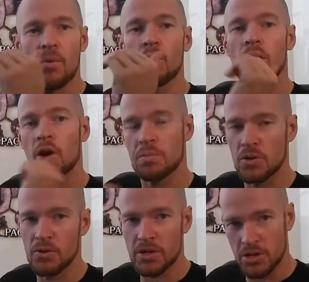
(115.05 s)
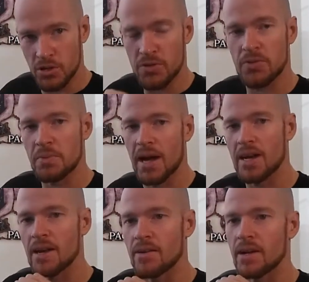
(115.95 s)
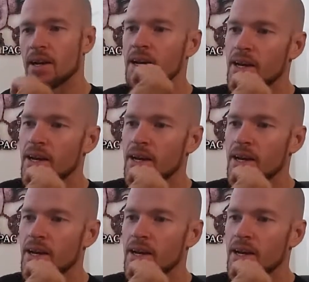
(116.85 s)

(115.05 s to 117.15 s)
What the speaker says: will help you reduce from that area.